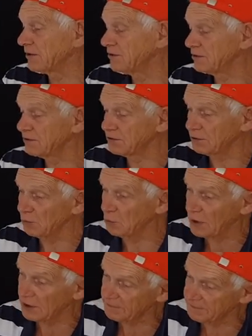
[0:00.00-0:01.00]
due to
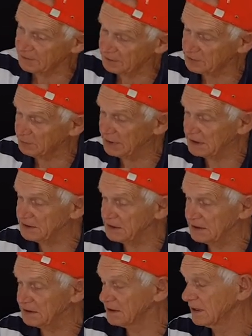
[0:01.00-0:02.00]
one of the
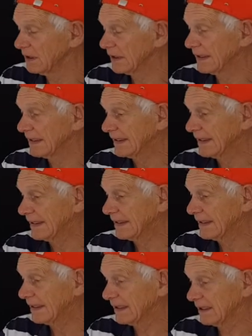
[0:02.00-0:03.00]
species,
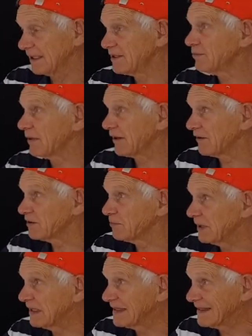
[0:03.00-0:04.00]
at least one of the
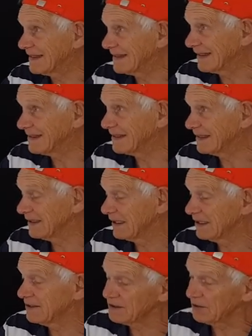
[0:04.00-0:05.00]
species that's in
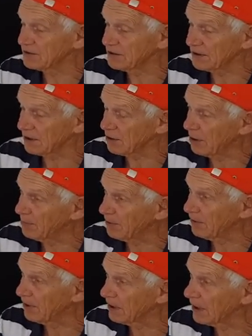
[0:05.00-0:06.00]
there, so it's either
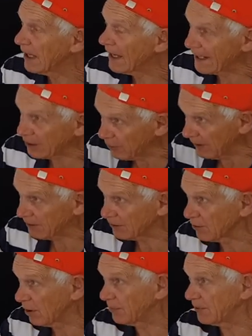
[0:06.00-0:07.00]
aquated
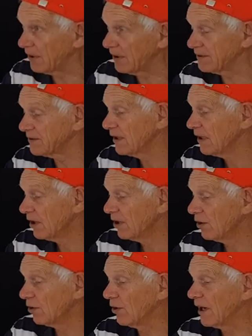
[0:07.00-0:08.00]
copper ions
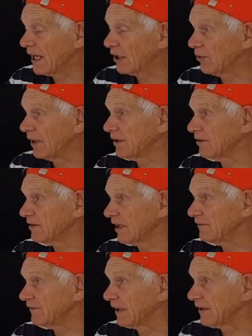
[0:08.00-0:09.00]
or aquated
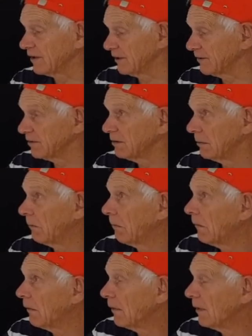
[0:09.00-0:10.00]
sulfate ions.
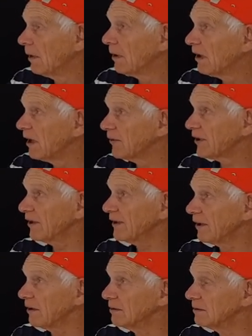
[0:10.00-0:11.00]
How would I
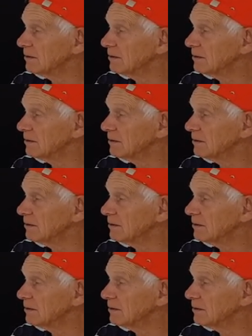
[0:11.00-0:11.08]
know?